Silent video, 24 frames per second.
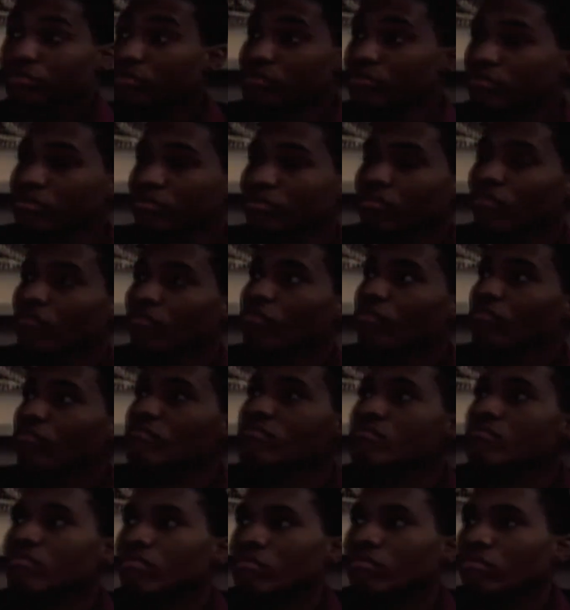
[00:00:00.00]
a VCR
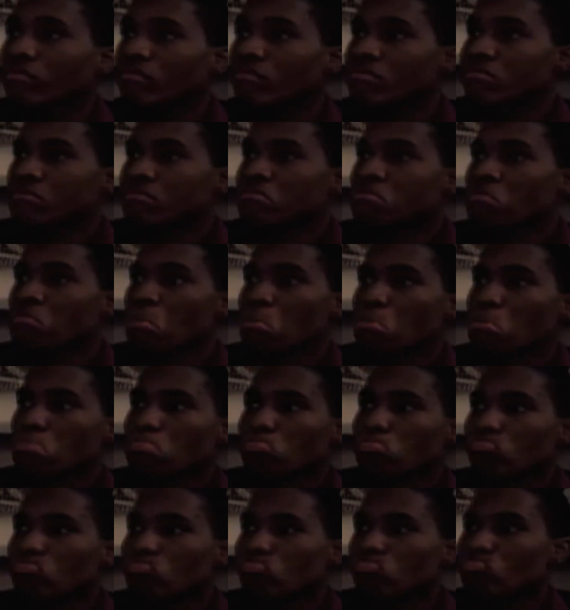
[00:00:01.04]
connected to a computer.
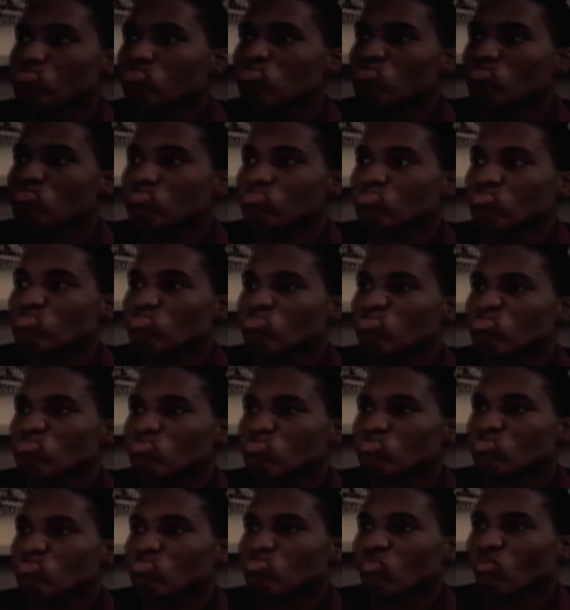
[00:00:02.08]

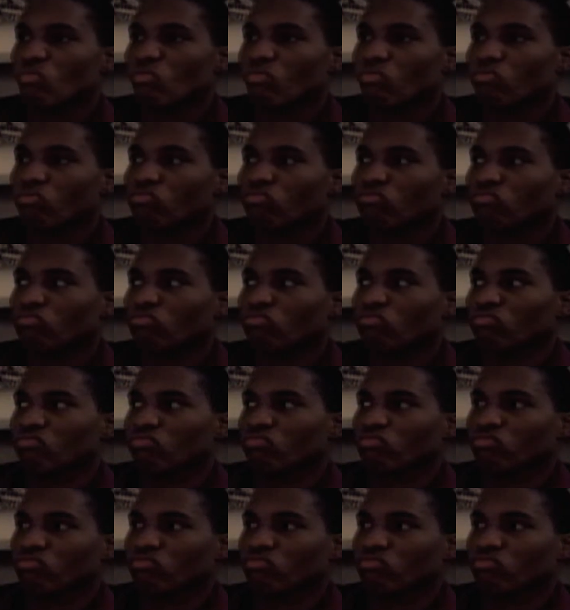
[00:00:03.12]
While we were trying to make